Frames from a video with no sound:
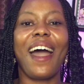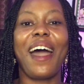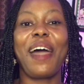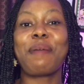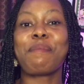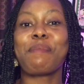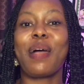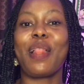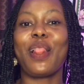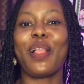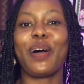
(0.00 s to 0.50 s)
Hi
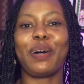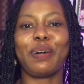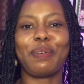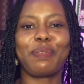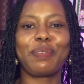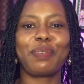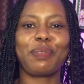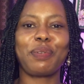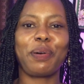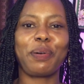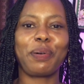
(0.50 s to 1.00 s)
my
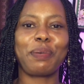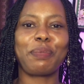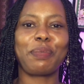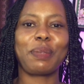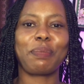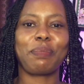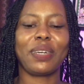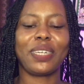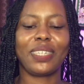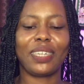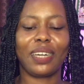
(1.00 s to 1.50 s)
loves, welcome
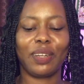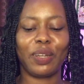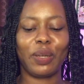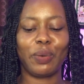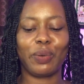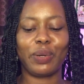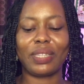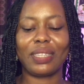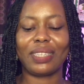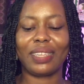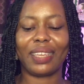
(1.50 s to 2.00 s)
to my channel
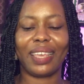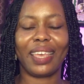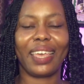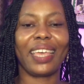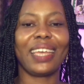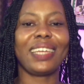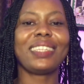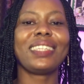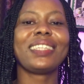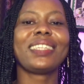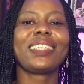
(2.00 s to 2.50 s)
once
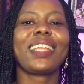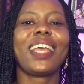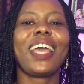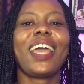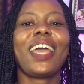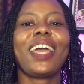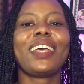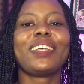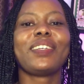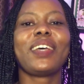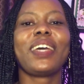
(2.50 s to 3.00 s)
again.
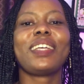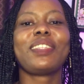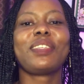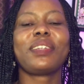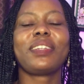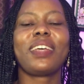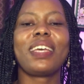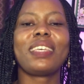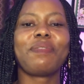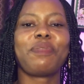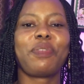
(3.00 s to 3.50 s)
So in
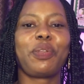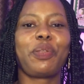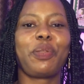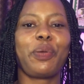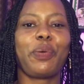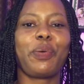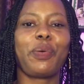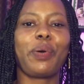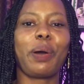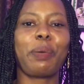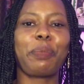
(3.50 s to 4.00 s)
today's
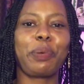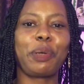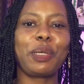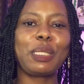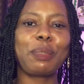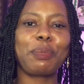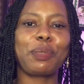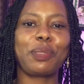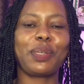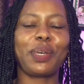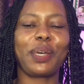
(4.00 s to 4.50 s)
video, I'm going
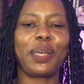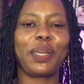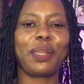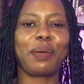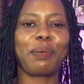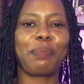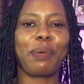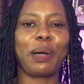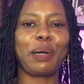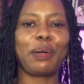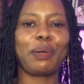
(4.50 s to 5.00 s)
to be talking
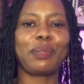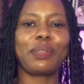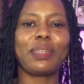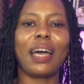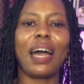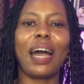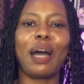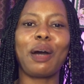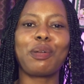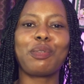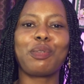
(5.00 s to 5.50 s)
about
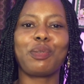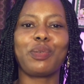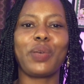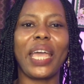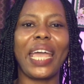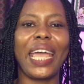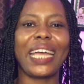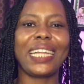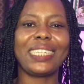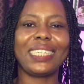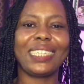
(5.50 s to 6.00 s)
how to
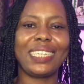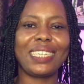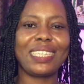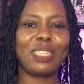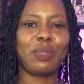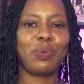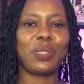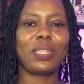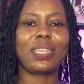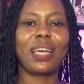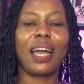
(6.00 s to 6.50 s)
edit
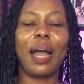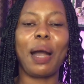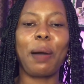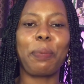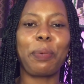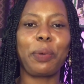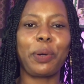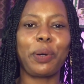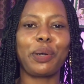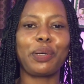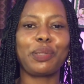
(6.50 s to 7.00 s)
with
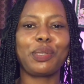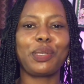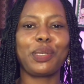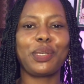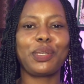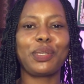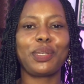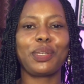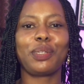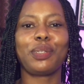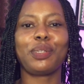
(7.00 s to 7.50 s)
CapCut
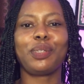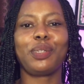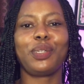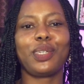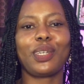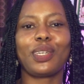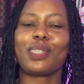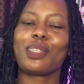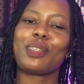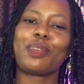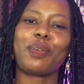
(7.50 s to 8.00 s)
using
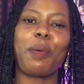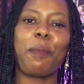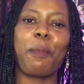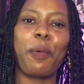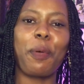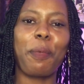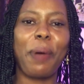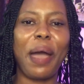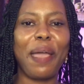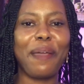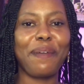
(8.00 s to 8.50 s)
just your
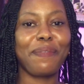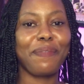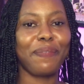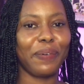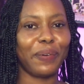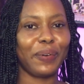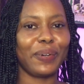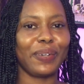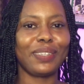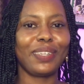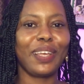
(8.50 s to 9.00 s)
mobile
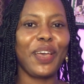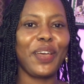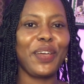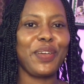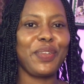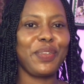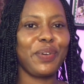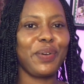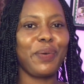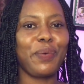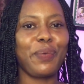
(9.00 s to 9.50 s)
phone.
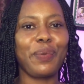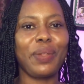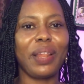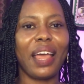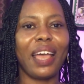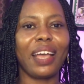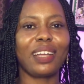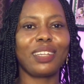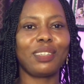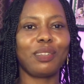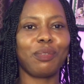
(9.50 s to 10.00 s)
You know, we
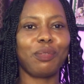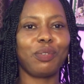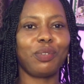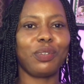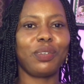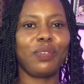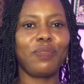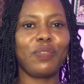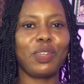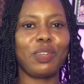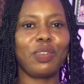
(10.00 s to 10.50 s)
like
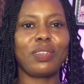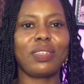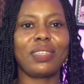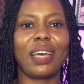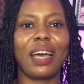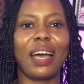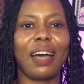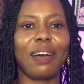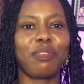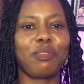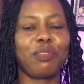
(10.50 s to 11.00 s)
doing videos
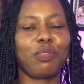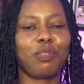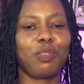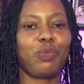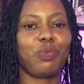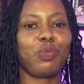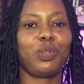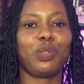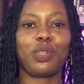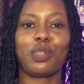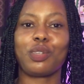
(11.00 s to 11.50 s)
that have to do
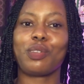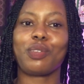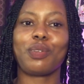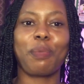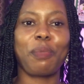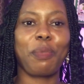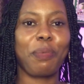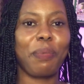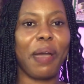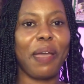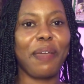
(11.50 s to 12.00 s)
with just your
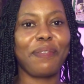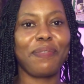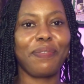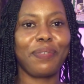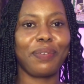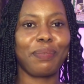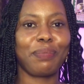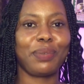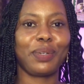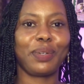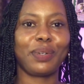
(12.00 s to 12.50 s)
mobile
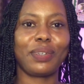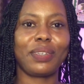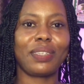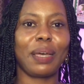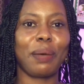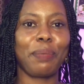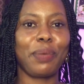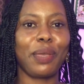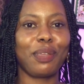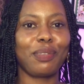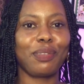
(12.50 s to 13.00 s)
phone because
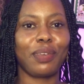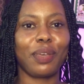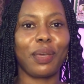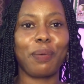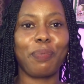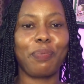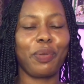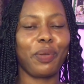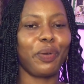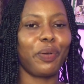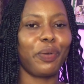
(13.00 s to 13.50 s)
I'm here to
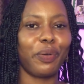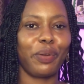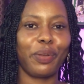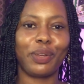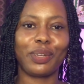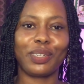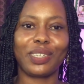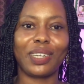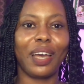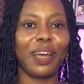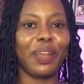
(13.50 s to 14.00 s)
help you grow
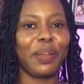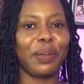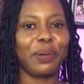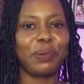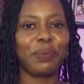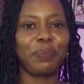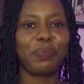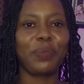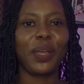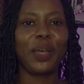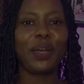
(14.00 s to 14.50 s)
your
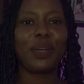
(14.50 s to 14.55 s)
channel.